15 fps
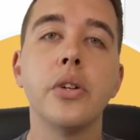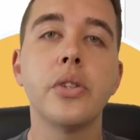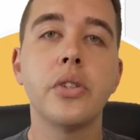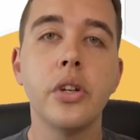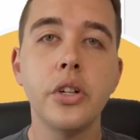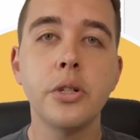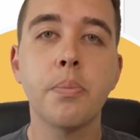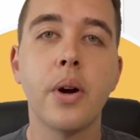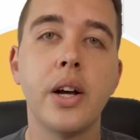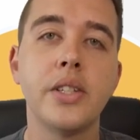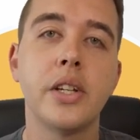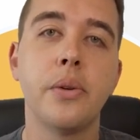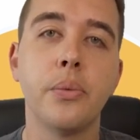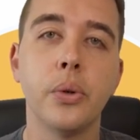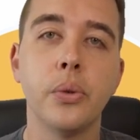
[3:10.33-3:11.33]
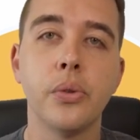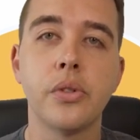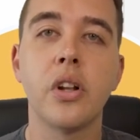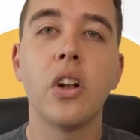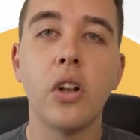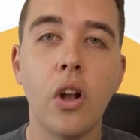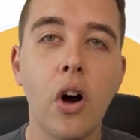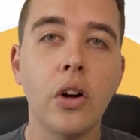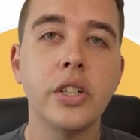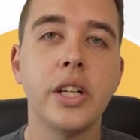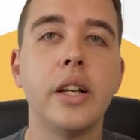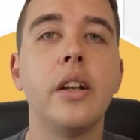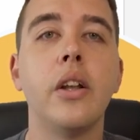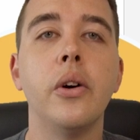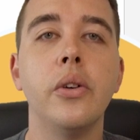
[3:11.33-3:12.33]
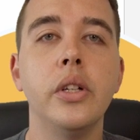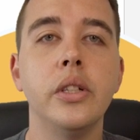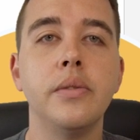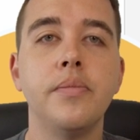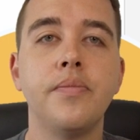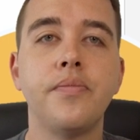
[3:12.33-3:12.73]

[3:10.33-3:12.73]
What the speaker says: surge pricing rules locked and loaded.